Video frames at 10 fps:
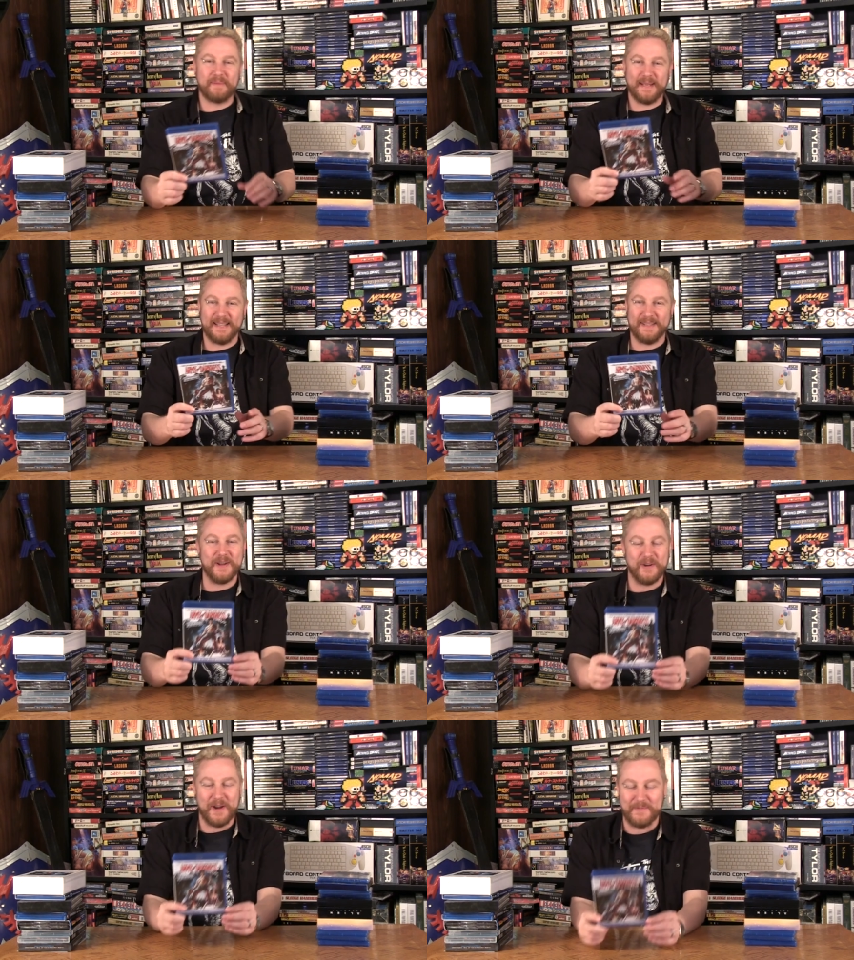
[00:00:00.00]
be in
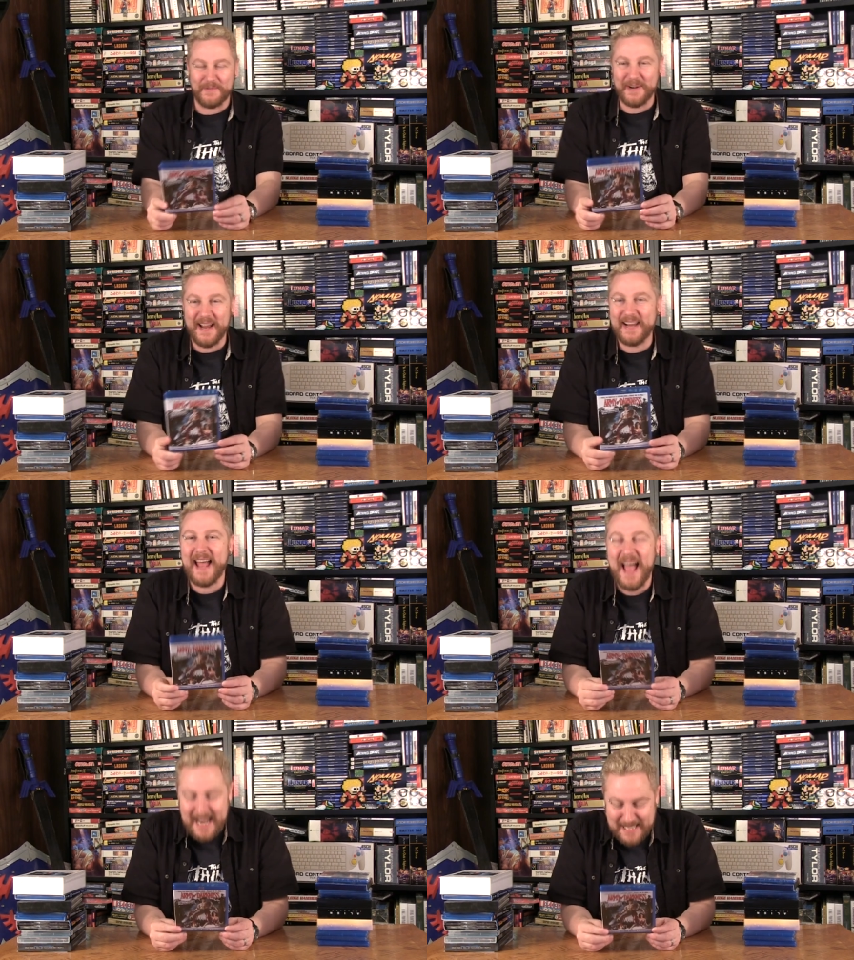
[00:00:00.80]
there. It, it
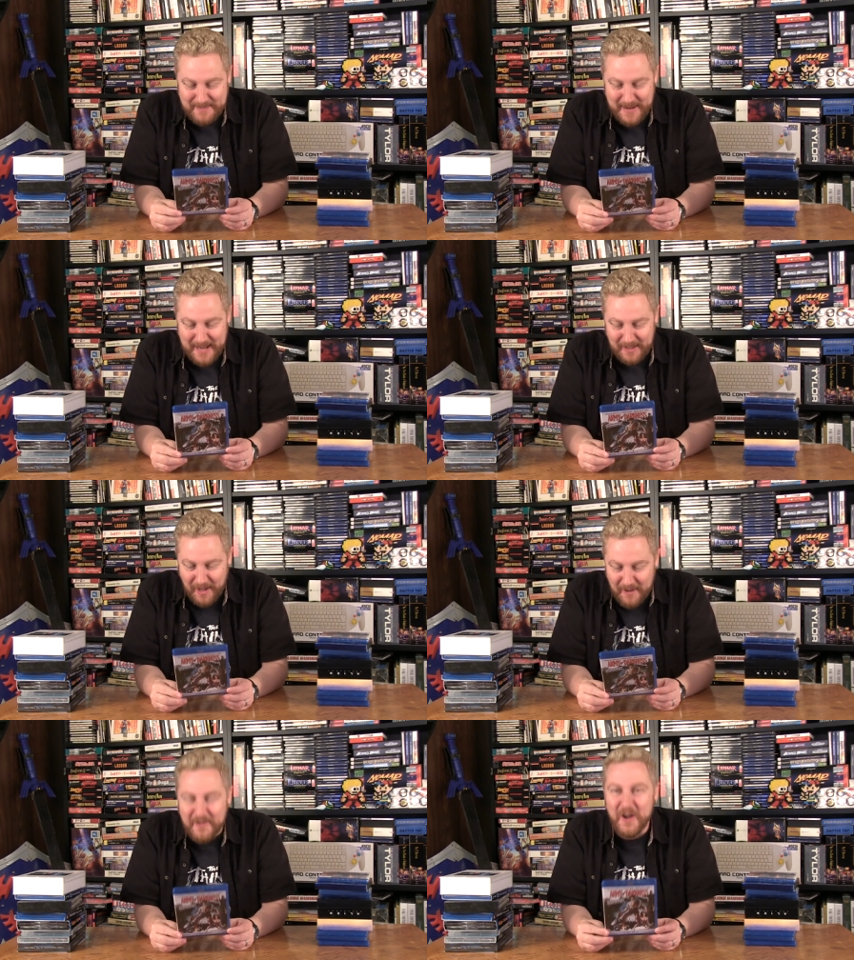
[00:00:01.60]
had to be. I
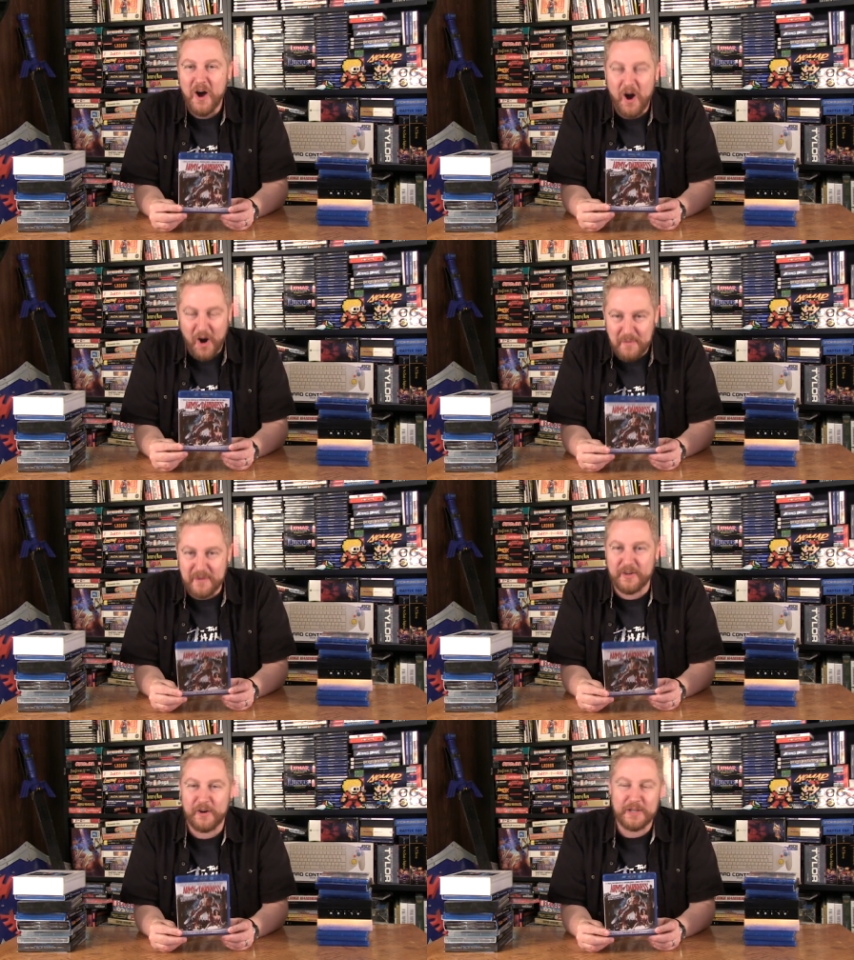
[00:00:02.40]
love Army
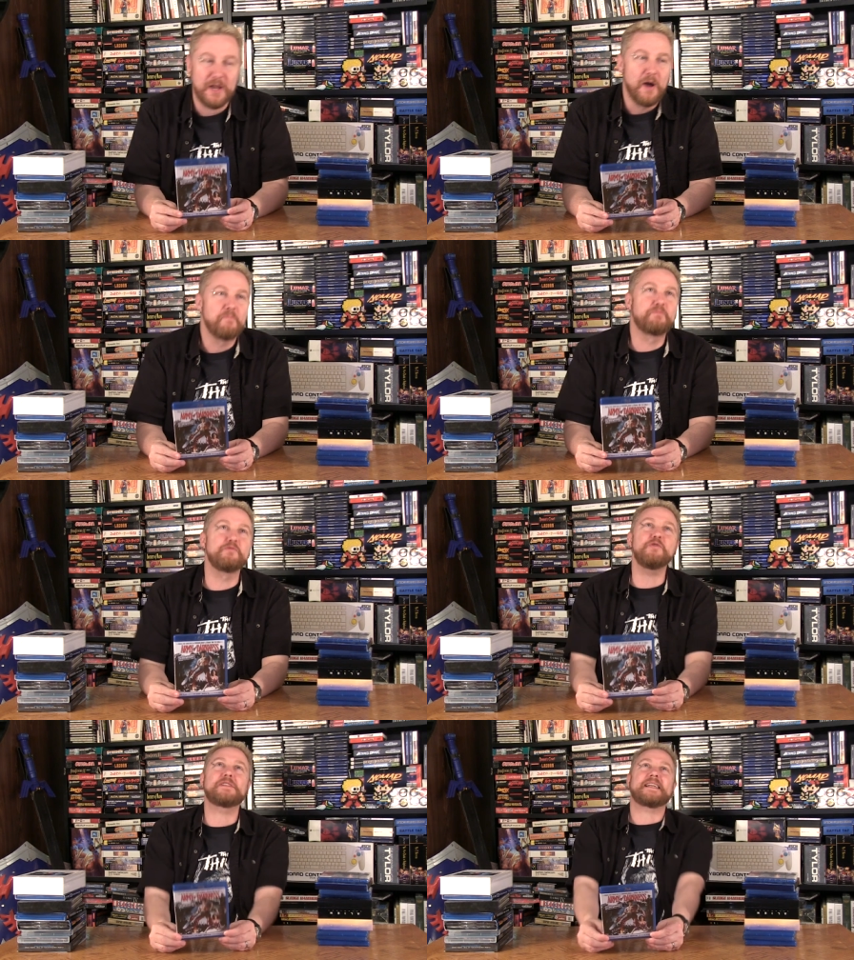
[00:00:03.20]
of Darkness.
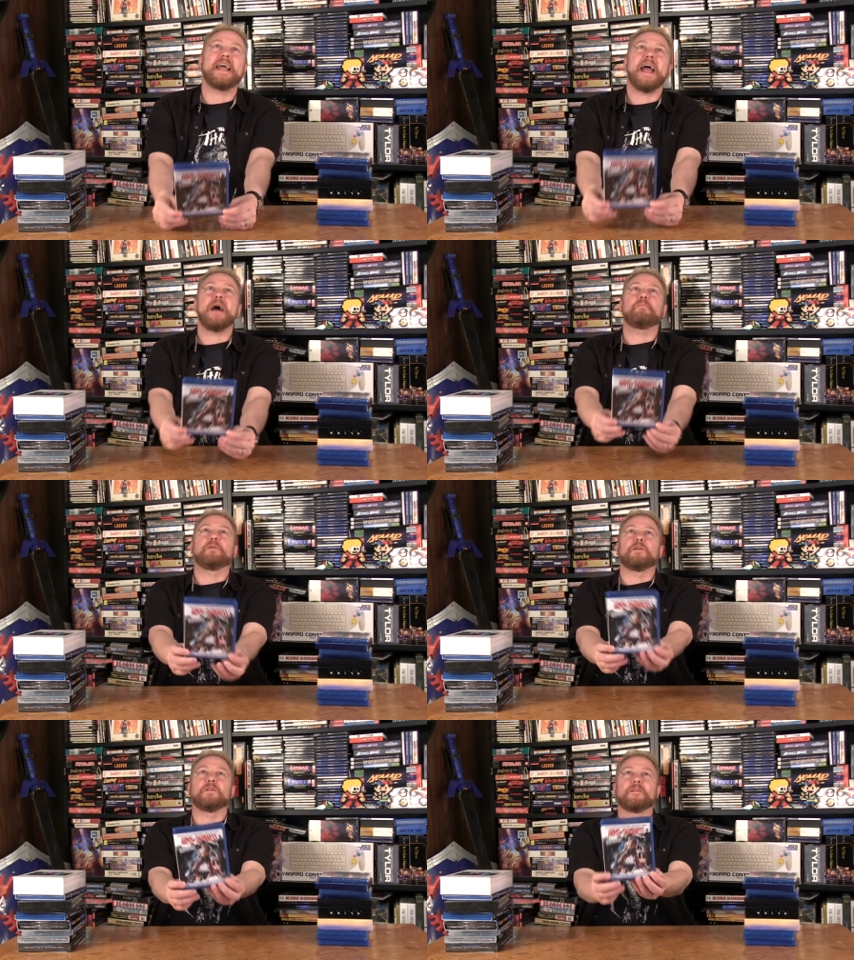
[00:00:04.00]
Bruce
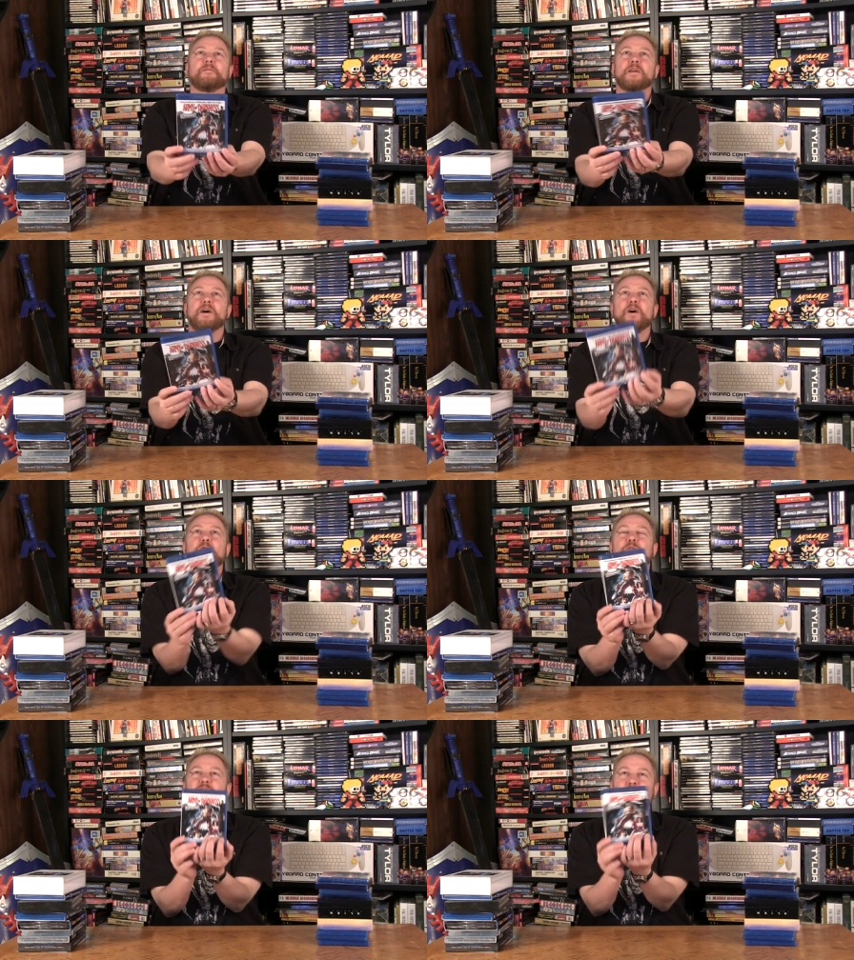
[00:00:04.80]
Campbell
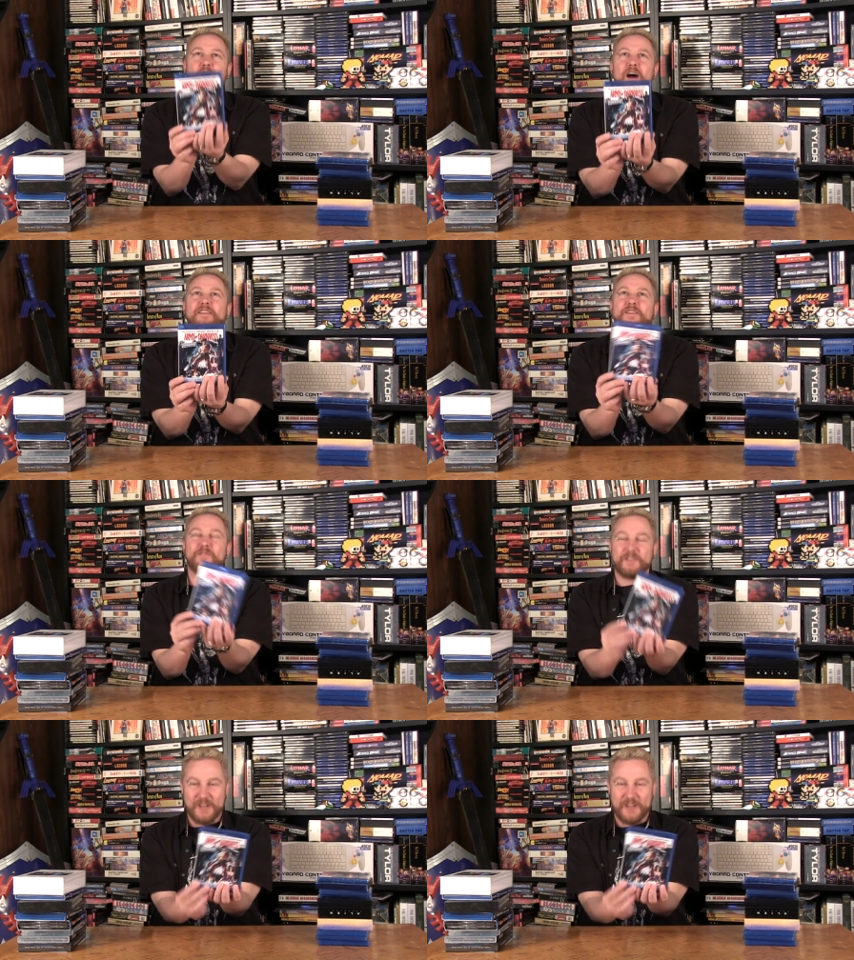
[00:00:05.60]
was a god to a